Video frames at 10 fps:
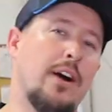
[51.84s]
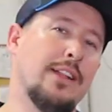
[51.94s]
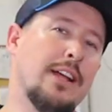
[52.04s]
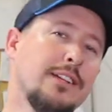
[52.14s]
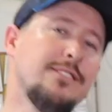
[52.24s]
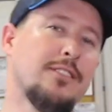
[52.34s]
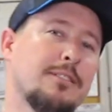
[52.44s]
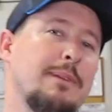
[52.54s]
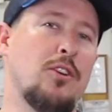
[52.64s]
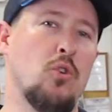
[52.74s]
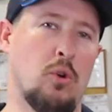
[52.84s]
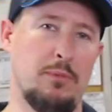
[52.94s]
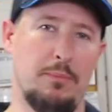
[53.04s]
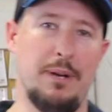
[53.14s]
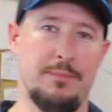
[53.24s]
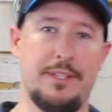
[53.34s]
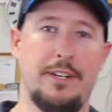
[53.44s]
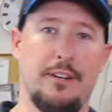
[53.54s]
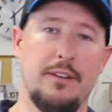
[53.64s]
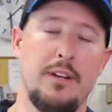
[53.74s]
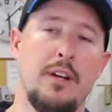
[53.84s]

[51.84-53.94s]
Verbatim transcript: right, now let's talk about normal bump steer.